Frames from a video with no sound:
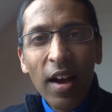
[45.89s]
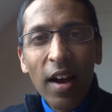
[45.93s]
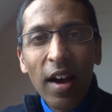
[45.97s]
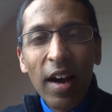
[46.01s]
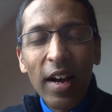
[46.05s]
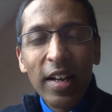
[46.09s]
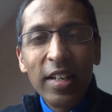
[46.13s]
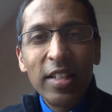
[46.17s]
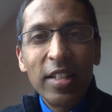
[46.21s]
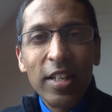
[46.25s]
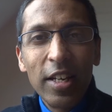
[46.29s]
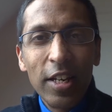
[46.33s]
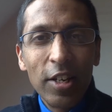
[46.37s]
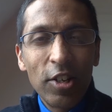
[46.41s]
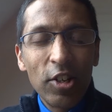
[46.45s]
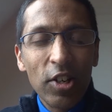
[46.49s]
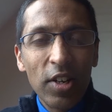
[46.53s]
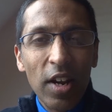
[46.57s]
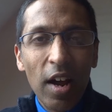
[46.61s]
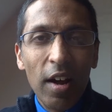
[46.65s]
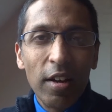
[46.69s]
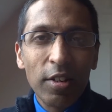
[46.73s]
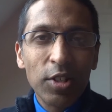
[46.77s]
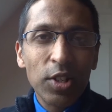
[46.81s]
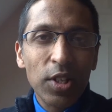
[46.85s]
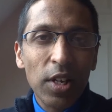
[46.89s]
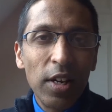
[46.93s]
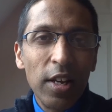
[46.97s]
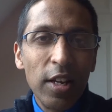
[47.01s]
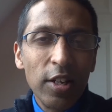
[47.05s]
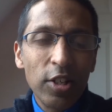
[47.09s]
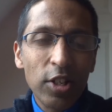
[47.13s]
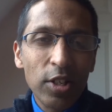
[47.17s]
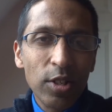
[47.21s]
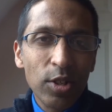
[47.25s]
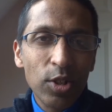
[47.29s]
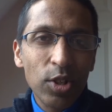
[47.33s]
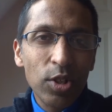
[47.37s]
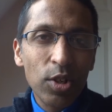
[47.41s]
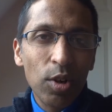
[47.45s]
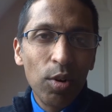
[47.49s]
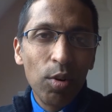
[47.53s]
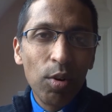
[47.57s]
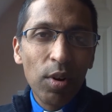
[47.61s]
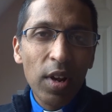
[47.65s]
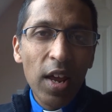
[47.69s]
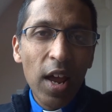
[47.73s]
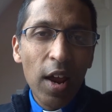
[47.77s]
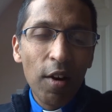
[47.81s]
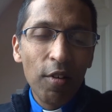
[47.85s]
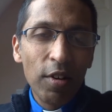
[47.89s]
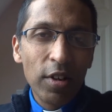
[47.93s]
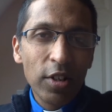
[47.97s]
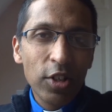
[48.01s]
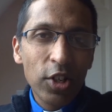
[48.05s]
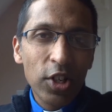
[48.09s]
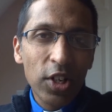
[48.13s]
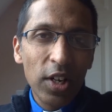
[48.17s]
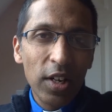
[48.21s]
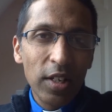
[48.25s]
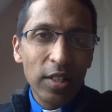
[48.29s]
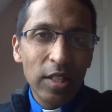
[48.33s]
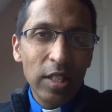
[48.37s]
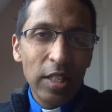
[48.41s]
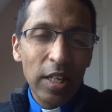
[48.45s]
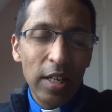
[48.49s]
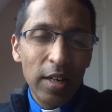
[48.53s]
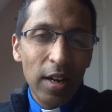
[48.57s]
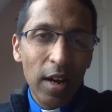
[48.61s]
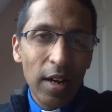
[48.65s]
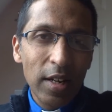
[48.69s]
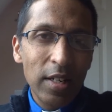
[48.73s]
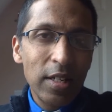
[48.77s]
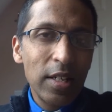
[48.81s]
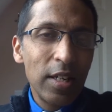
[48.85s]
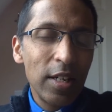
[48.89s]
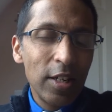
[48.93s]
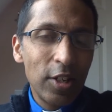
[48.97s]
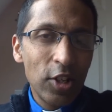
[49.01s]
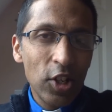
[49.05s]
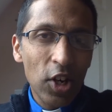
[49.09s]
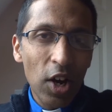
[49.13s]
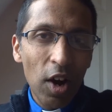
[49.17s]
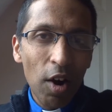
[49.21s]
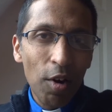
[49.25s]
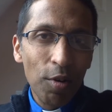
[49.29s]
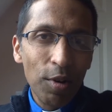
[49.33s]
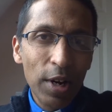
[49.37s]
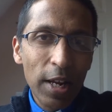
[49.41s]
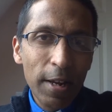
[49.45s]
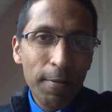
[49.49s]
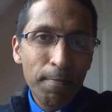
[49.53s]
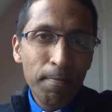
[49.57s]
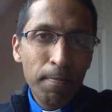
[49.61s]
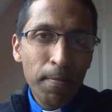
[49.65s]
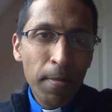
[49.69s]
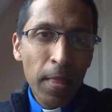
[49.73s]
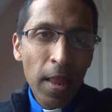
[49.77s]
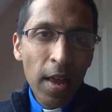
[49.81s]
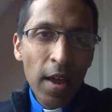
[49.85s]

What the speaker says: I teach at our Salesian school here in Chertsey and I teach RE.